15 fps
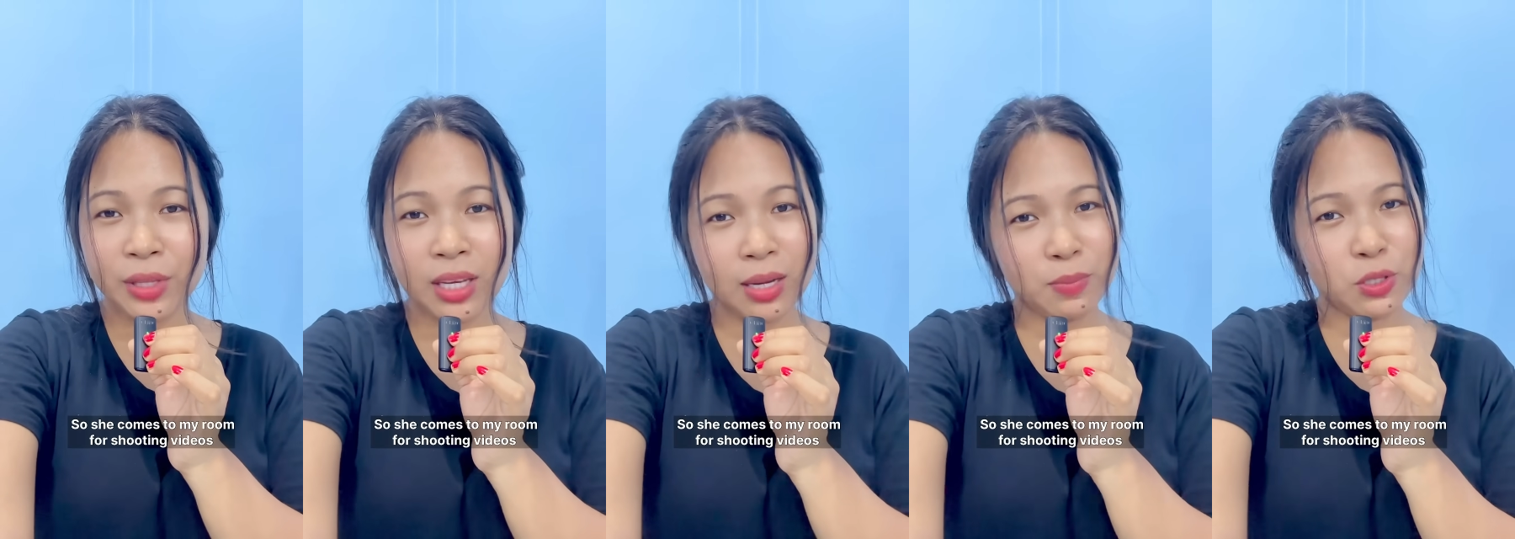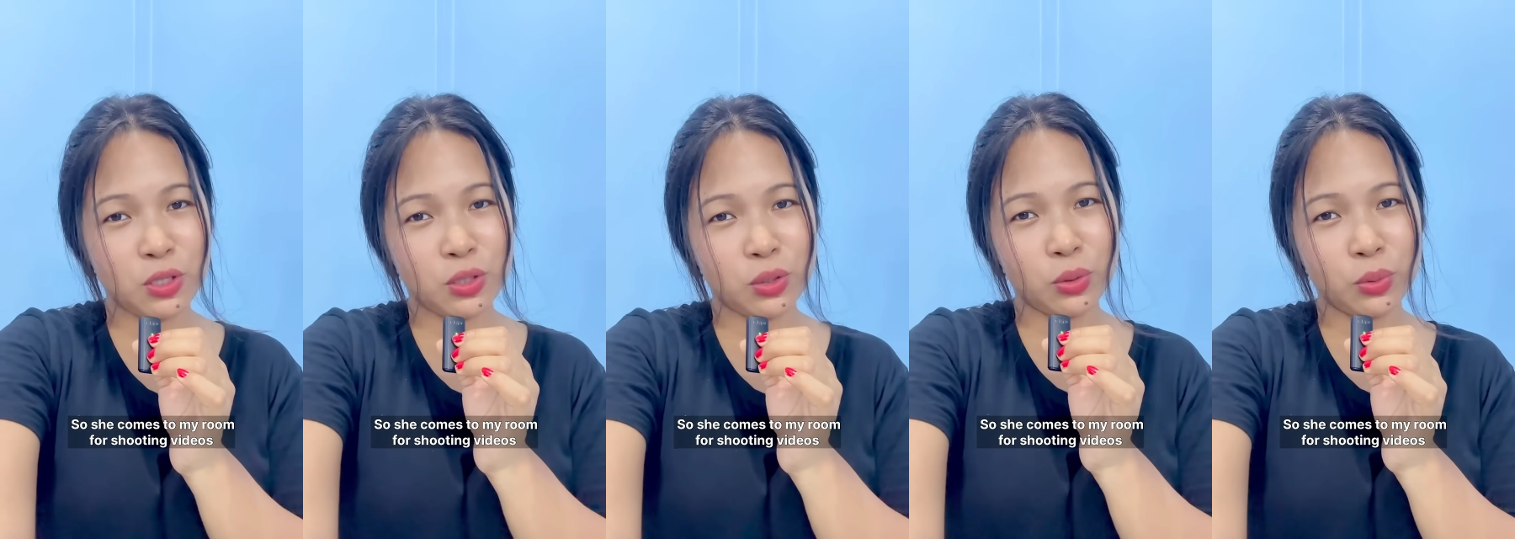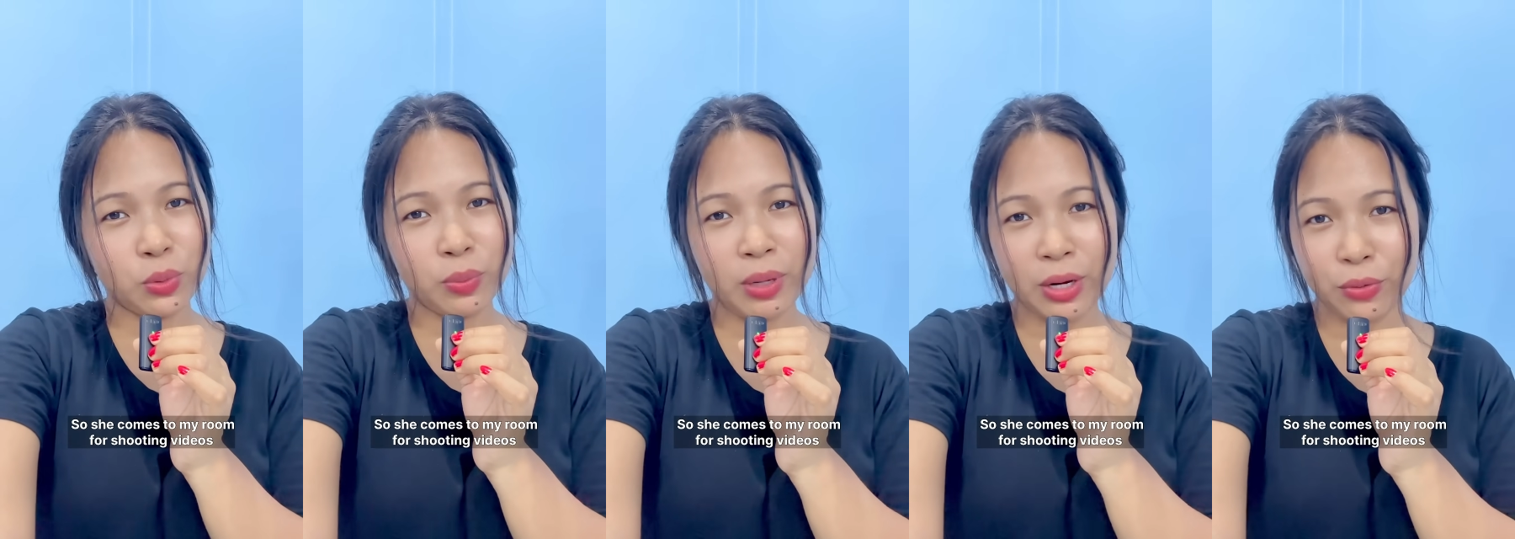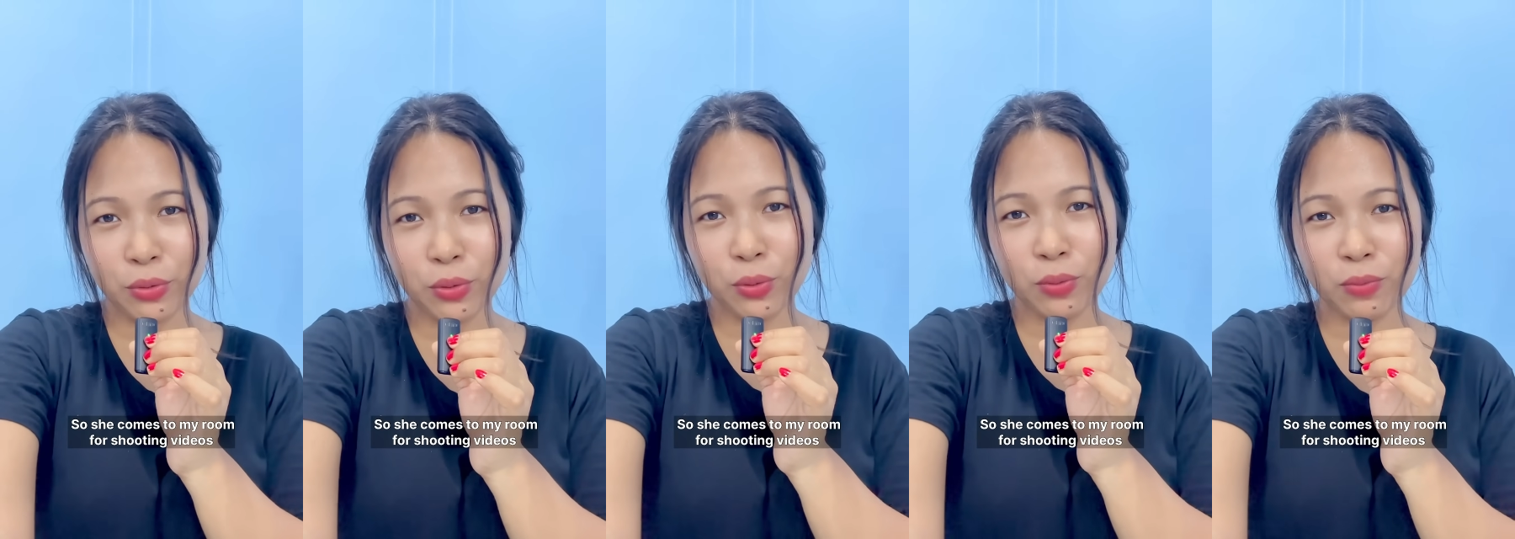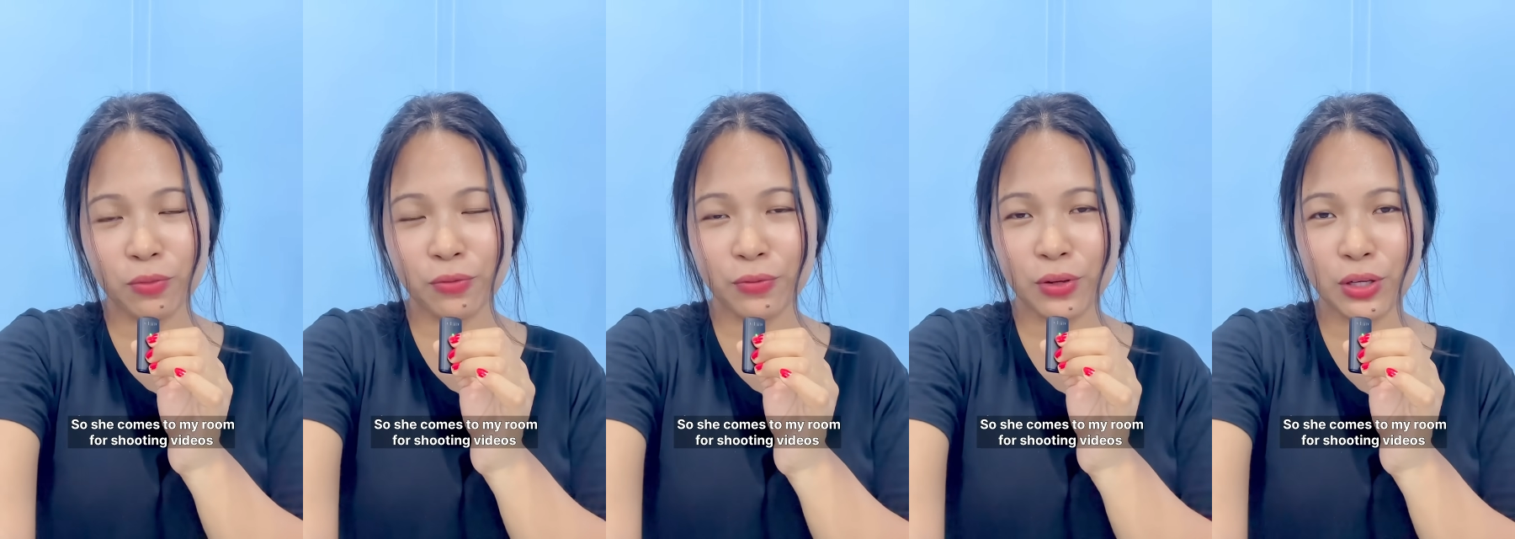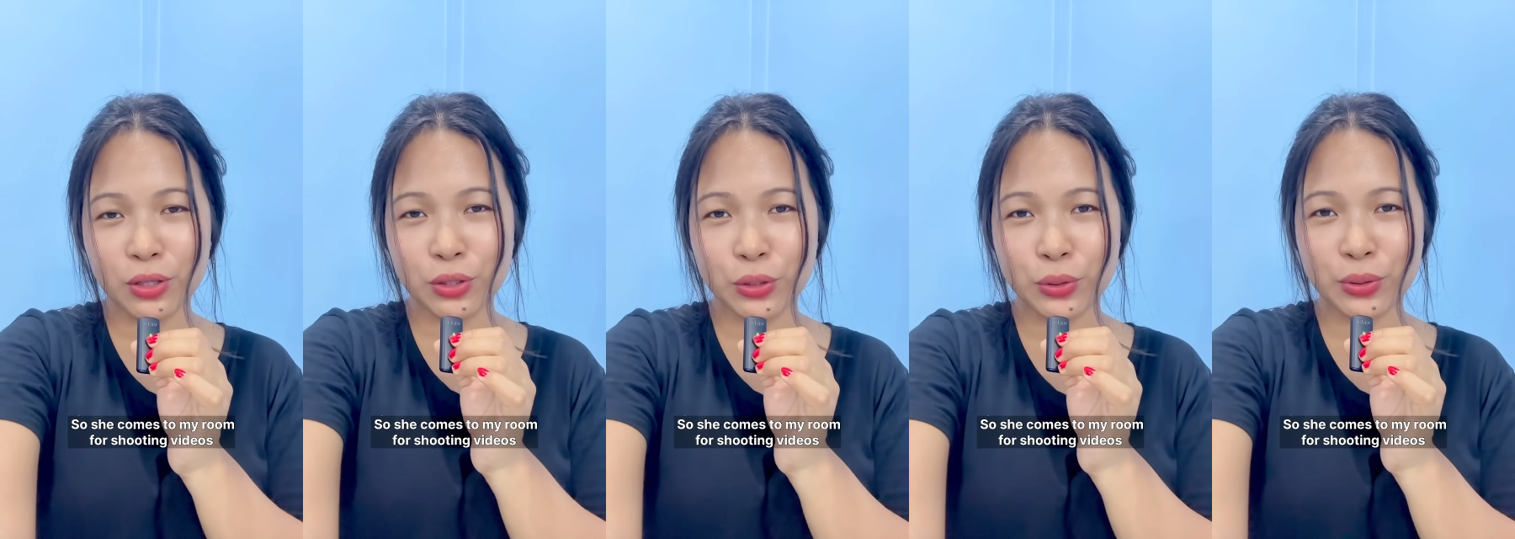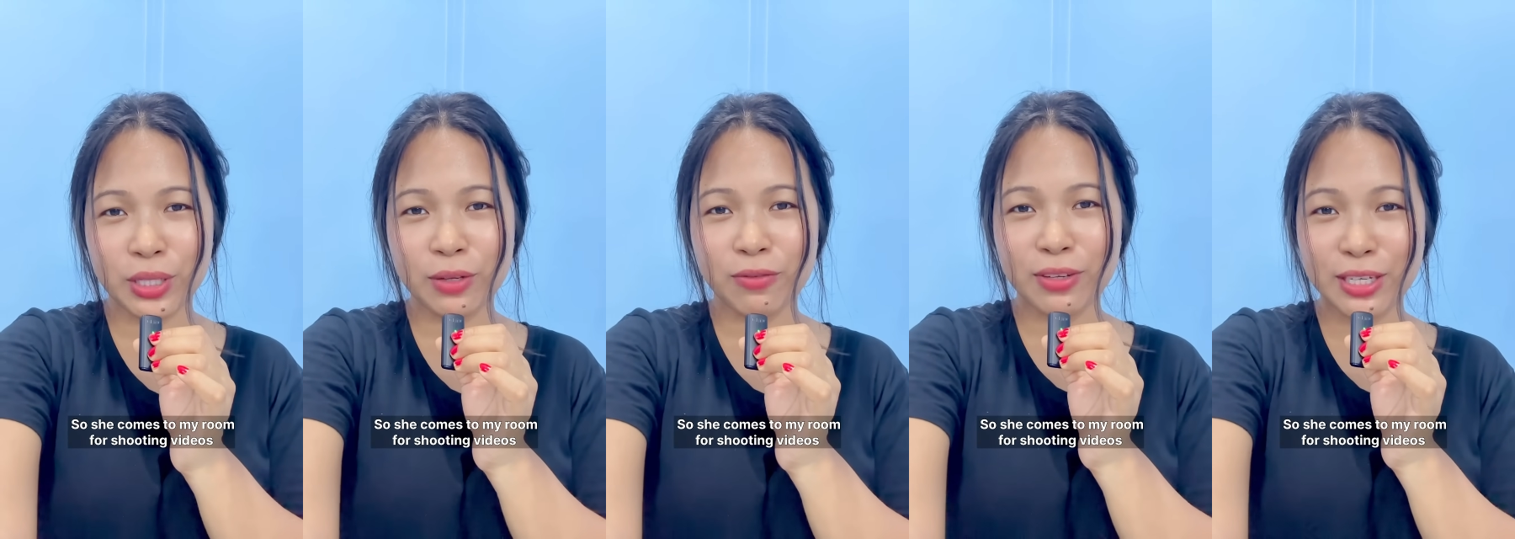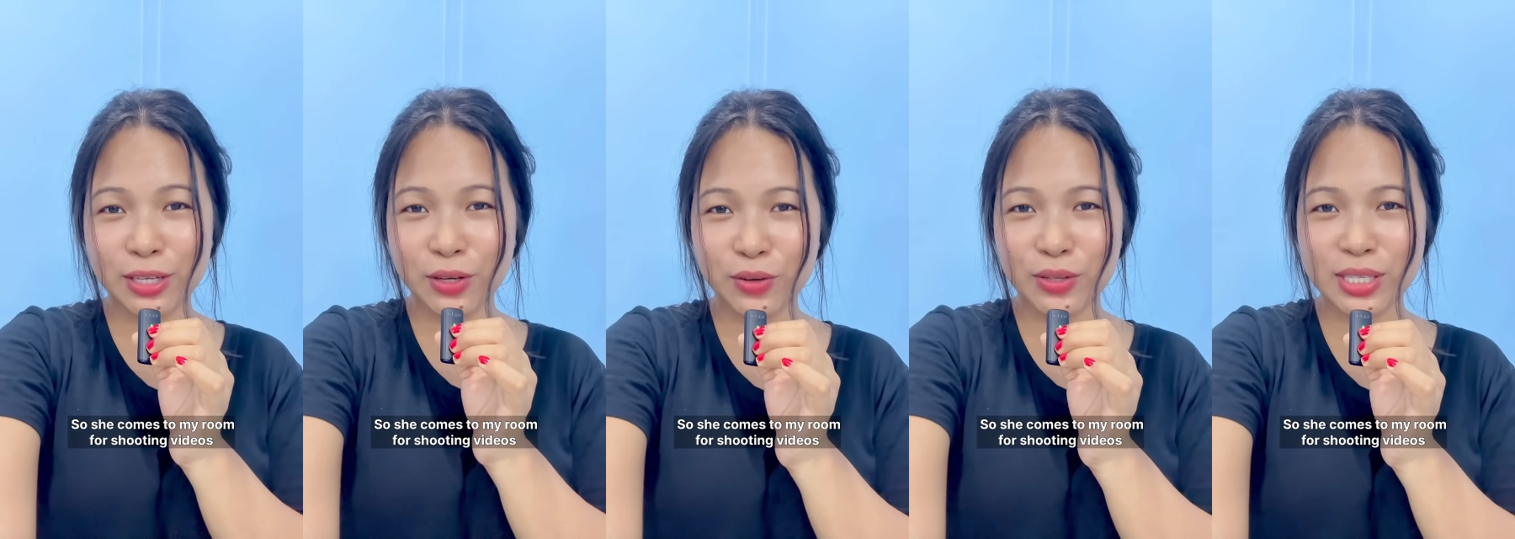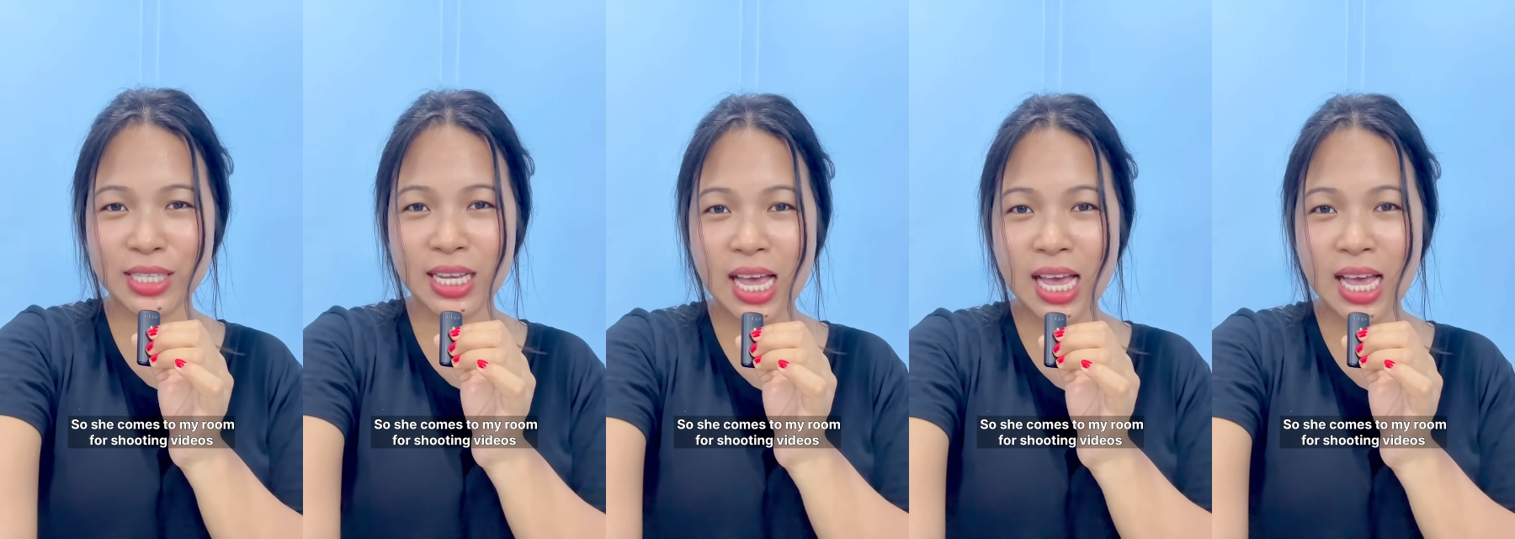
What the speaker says: comes to my room for shooting videos.